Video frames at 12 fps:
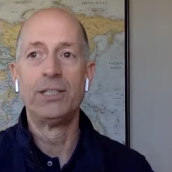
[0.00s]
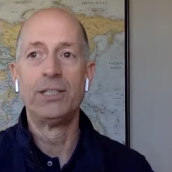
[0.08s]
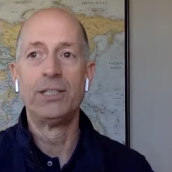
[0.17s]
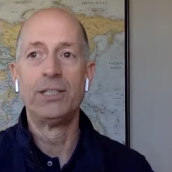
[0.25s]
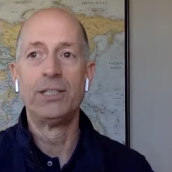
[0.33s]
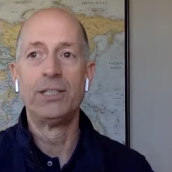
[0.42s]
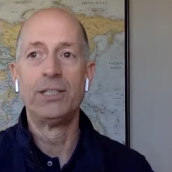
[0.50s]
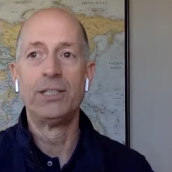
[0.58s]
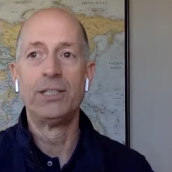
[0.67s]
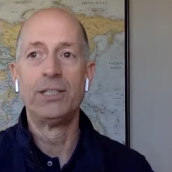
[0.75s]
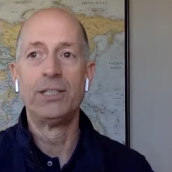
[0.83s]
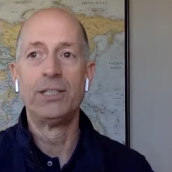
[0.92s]
that
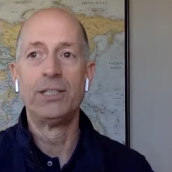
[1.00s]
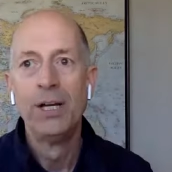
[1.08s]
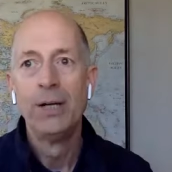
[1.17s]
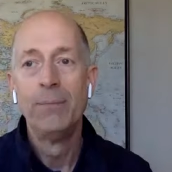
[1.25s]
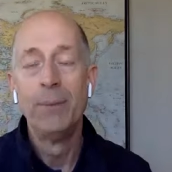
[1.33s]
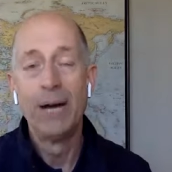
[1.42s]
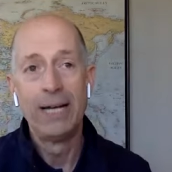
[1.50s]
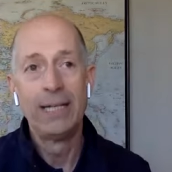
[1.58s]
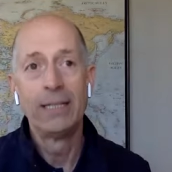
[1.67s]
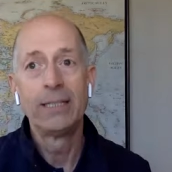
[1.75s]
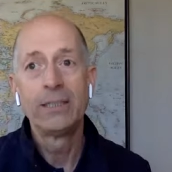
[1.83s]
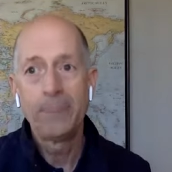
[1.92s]
momentum change.
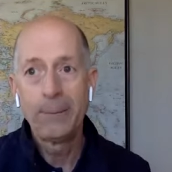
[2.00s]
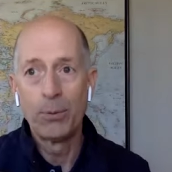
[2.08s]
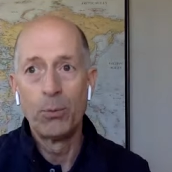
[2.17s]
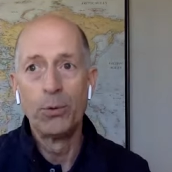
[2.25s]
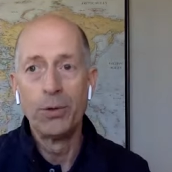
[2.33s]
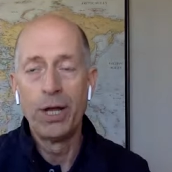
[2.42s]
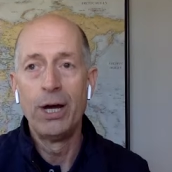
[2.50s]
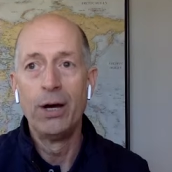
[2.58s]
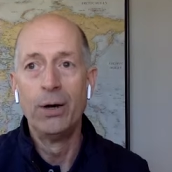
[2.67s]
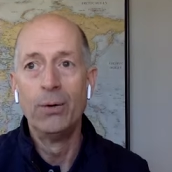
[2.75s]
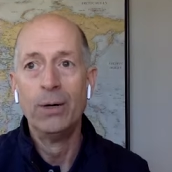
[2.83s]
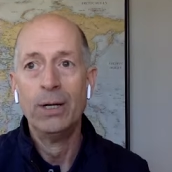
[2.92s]
But at least people will
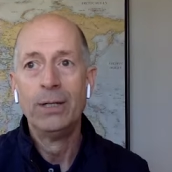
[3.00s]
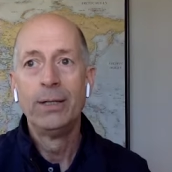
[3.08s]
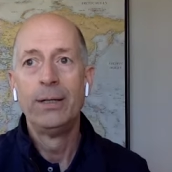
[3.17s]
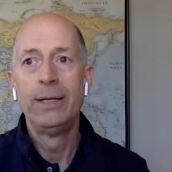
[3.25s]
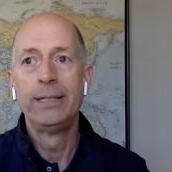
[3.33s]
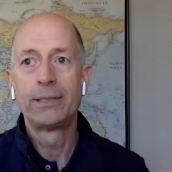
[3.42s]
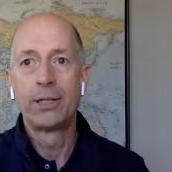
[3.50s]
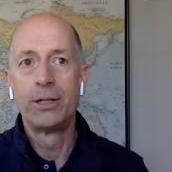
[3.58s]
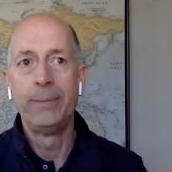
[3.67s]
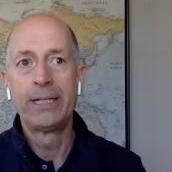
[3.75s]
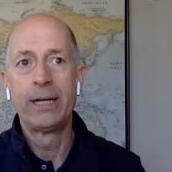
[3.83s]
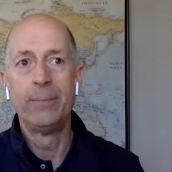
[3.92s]
know it's going to
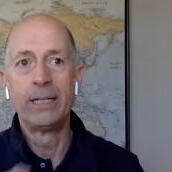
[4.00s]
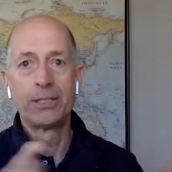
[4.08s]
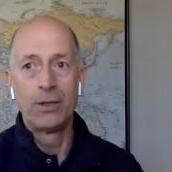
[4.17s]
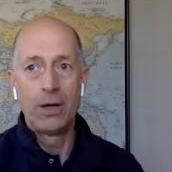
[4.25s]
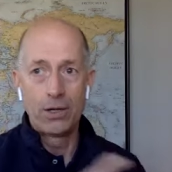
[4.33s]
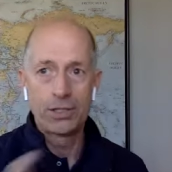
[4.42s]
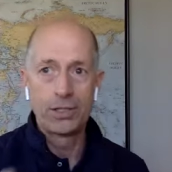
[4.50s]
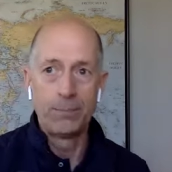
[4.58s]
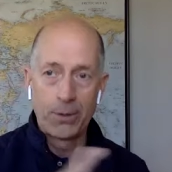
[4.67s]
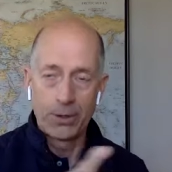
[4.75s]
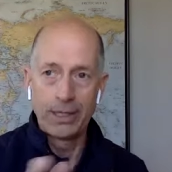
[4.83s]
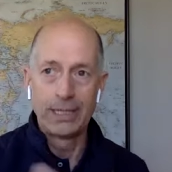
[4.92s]
be coming. So also
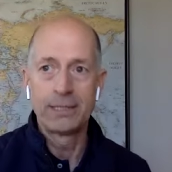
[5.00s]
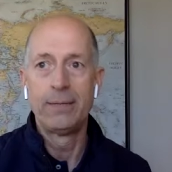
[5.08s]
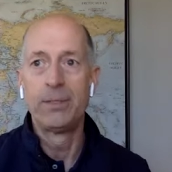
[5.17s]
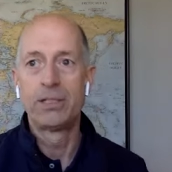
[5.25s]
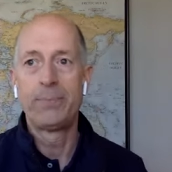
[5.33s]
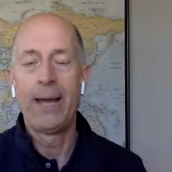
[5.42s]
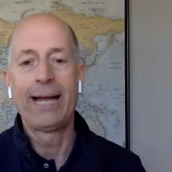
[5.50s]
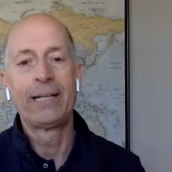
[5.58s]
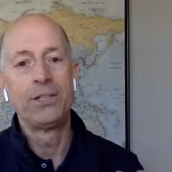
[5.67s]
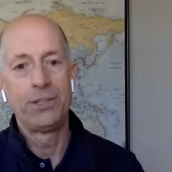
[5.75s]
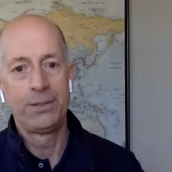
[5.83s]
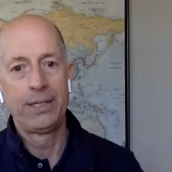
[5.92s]
part of that stimulus
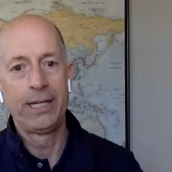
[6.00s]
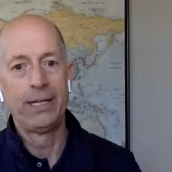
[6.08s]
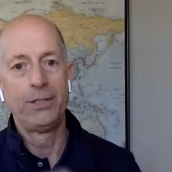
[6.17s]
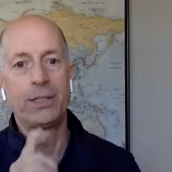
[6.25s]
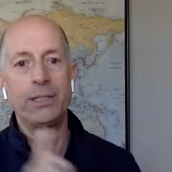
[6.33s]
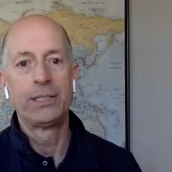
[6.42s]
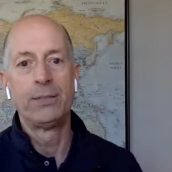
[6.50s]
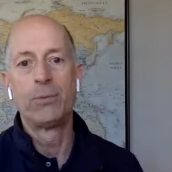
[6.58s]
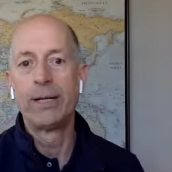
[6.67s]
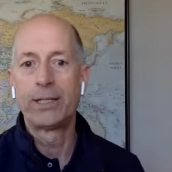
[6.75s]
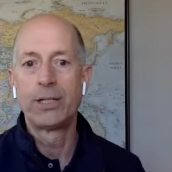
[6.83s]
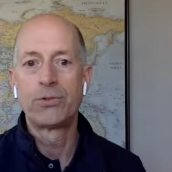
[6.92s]
package, again, you're going to see
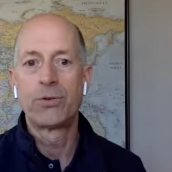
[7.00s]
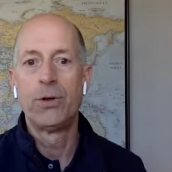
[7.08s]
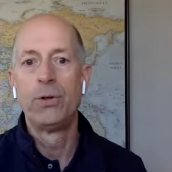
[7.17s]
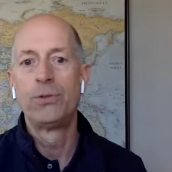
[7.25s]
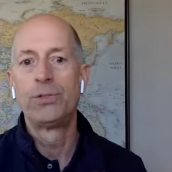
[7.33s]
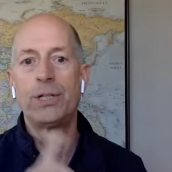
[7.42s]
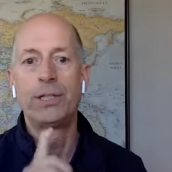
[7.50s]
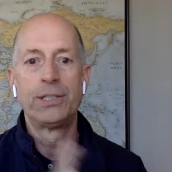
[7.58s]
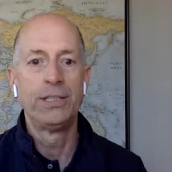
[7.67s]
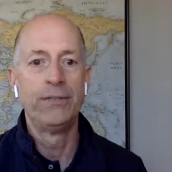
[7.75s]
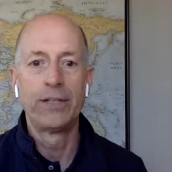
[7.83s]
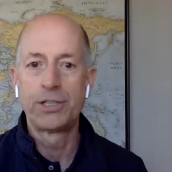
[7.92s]
rent controls, you're going to
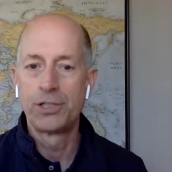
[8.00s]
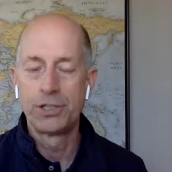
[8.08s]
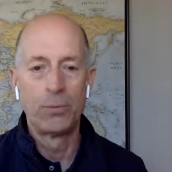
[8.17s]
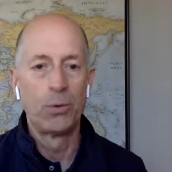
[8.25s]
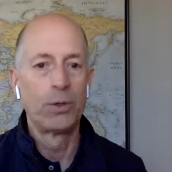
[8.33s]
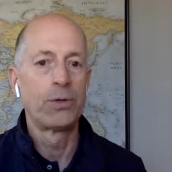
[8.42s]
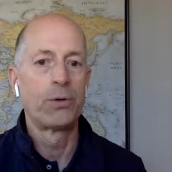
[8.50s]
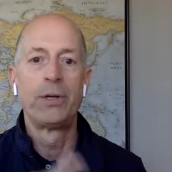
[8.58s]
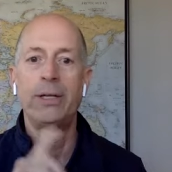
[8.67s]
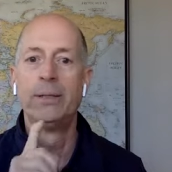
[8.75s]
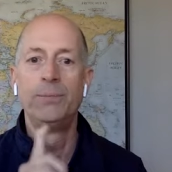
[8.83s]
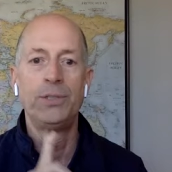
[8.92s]
see evictions on
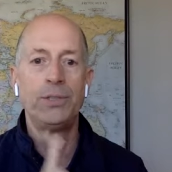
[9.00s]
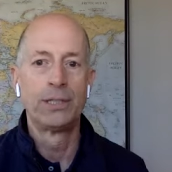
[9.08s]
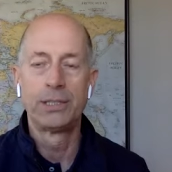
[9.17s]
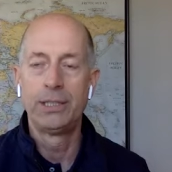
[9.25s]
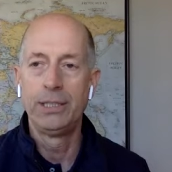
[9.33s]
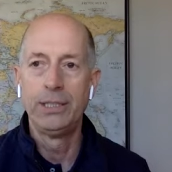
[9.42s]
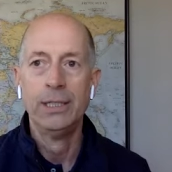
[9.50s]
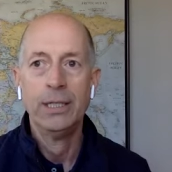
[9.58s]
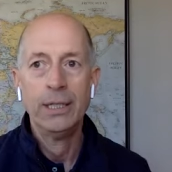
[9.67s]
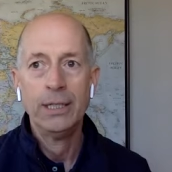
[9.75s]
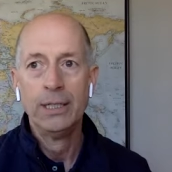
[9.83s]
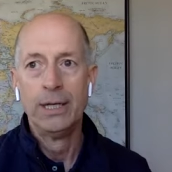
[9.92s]
moratoriums, you're going to see
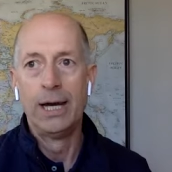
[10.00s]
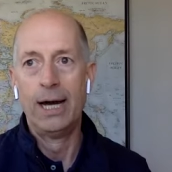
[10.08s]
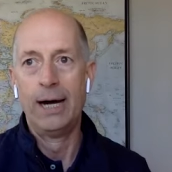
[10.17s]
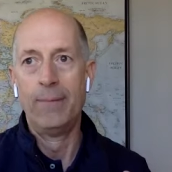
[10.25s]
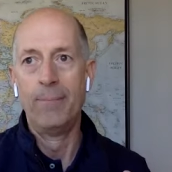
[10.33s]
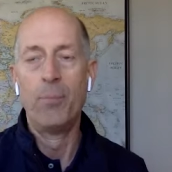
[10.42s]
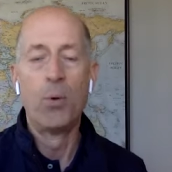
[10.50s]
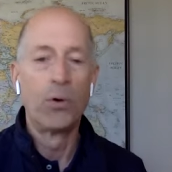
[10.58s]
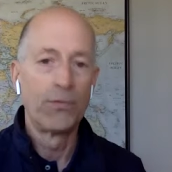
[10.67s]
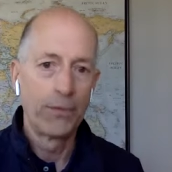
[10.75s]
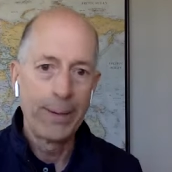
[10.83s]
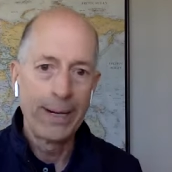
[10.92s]
um, more
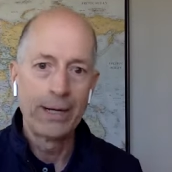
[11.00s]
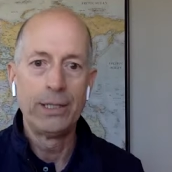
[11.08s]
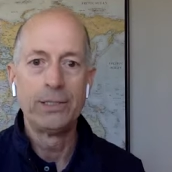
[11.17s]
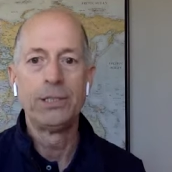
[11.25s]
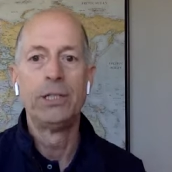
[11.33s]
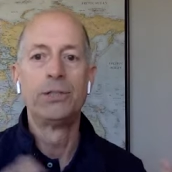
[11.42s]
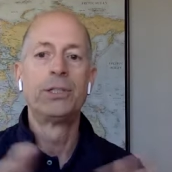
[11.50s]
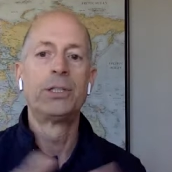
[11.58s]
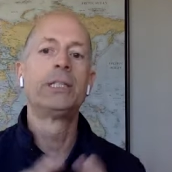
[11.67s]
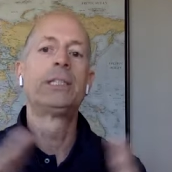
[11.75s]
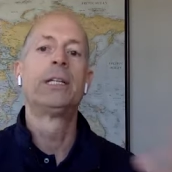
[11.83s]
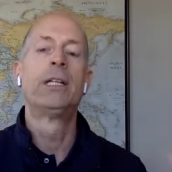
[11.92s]
forbearance. You know, so you're
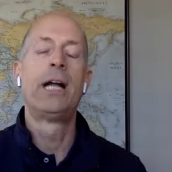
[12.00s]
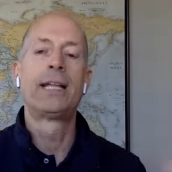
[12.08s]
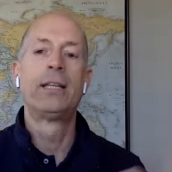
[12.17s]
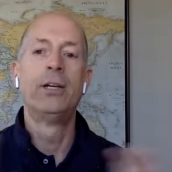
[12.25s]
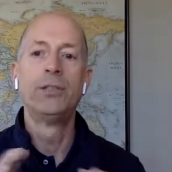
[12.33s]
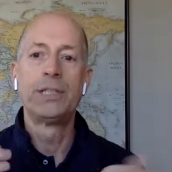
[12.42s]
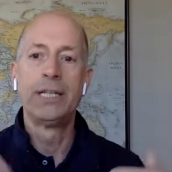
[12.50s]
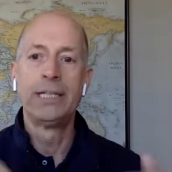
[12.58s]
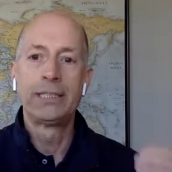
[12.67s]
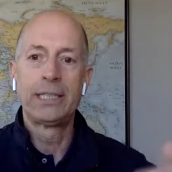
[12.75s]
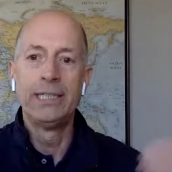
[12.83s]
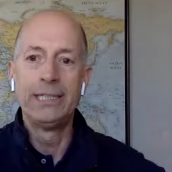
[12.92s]
going to see a lot of those
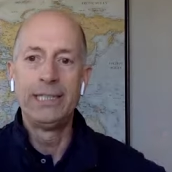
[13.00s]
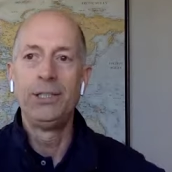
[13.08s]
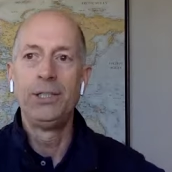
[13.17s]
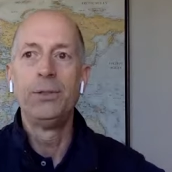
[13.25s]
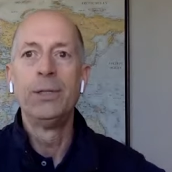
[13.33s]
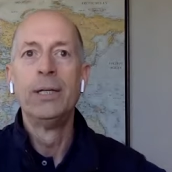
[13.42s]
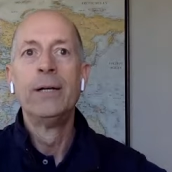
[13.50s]
things continue.